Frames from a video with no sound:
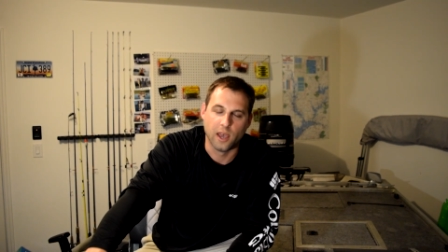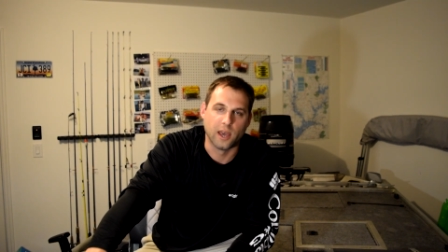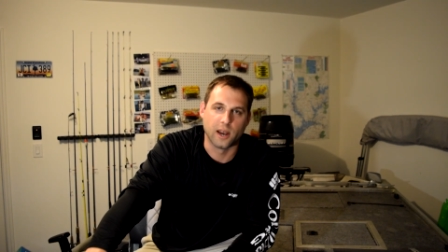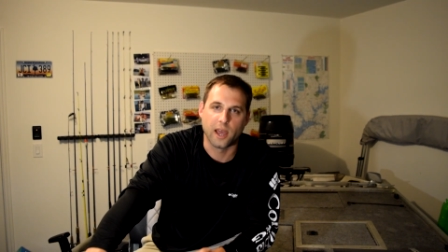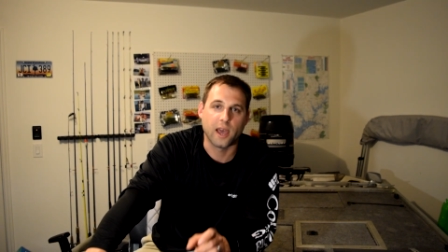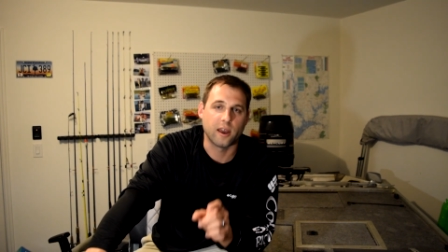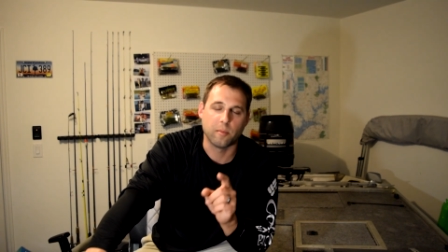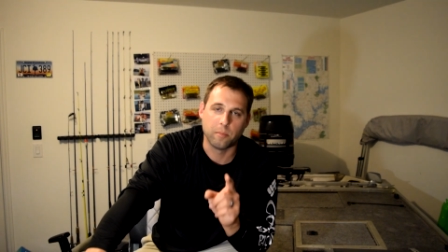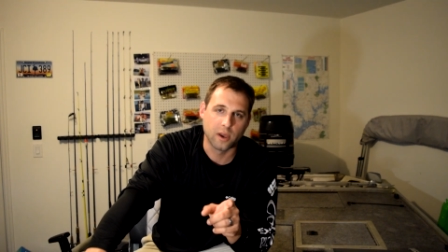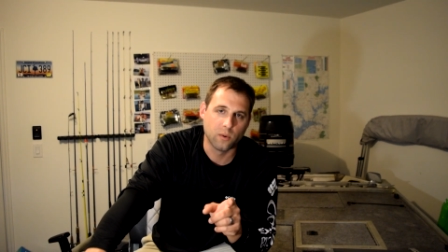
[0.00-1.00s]
And I had
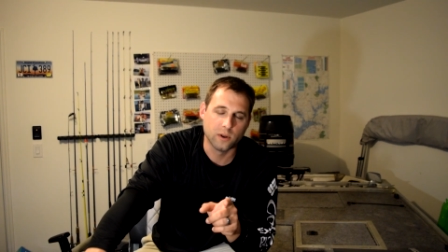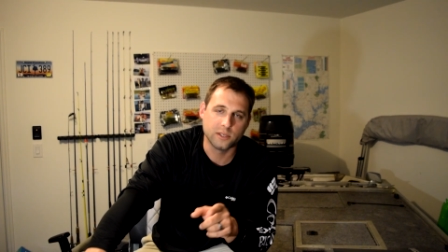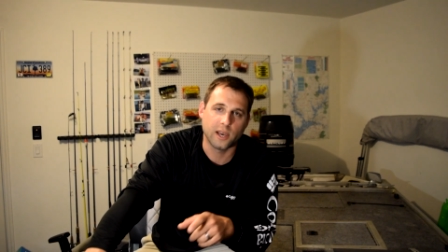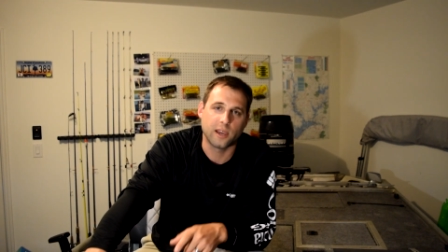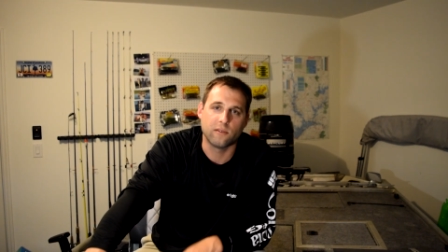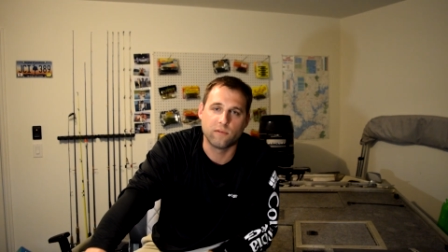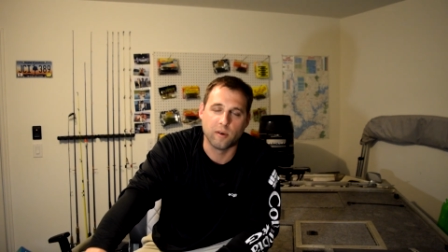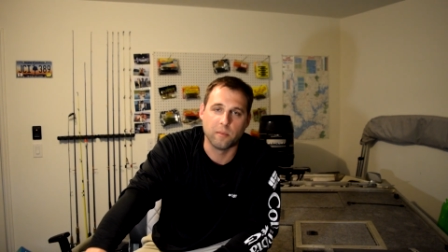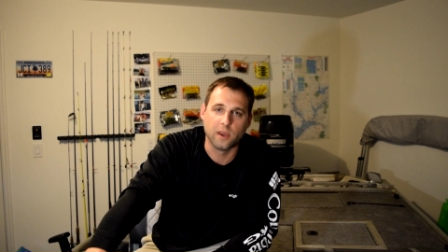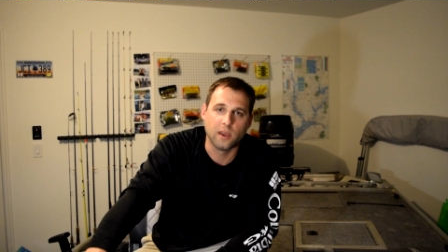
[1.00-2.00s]
a big one take it
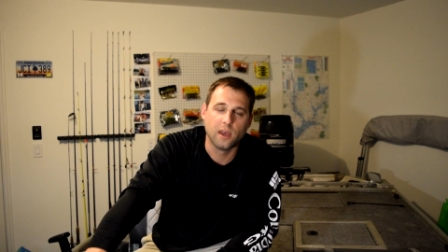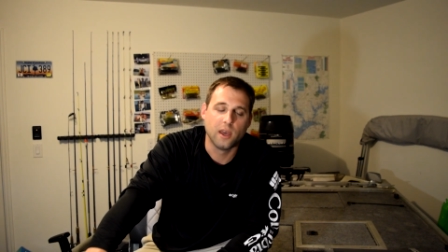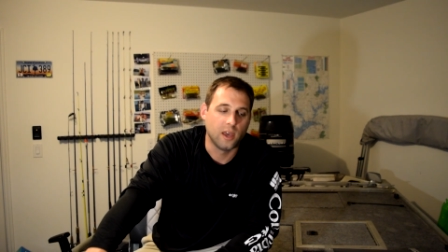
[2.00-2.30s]
from me,